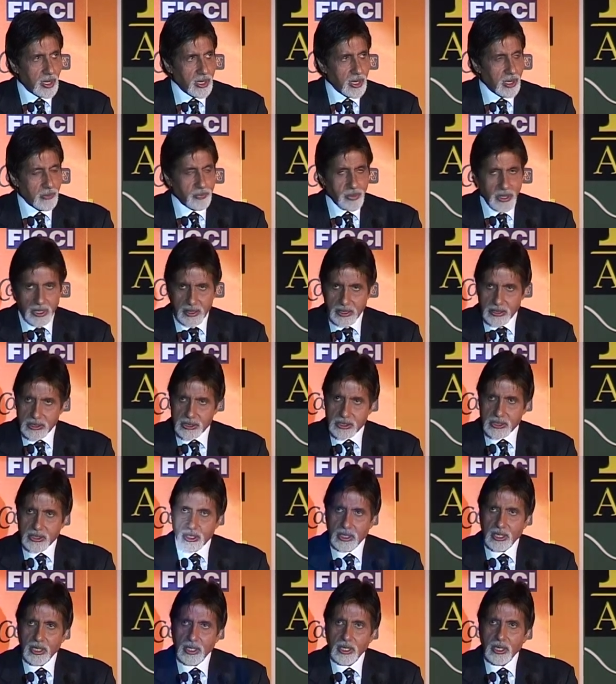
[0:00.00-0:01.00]
by our
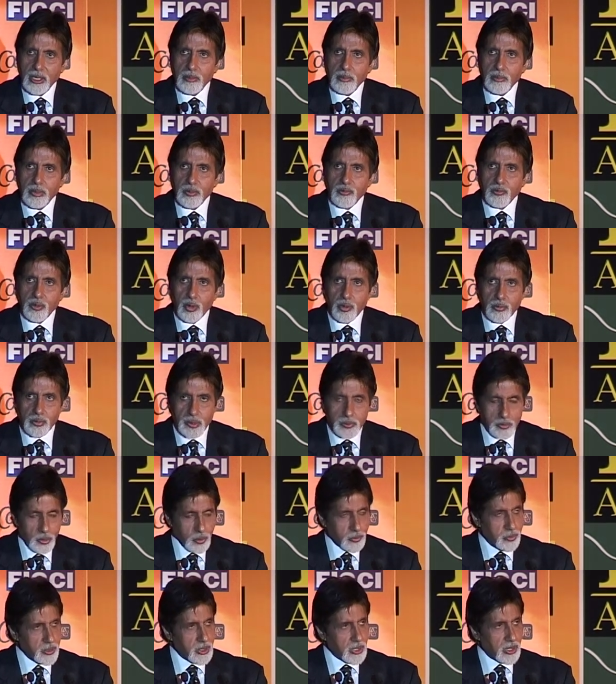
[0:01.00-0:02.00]
parents before we
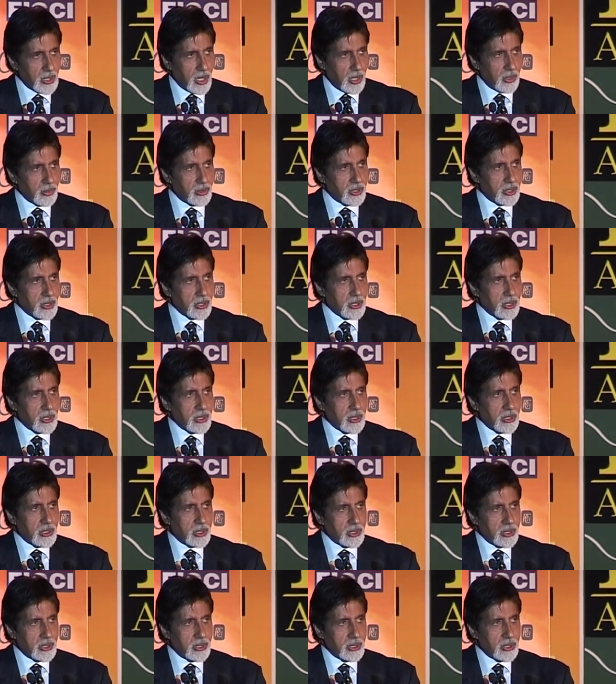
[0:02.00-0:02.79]
would be allowed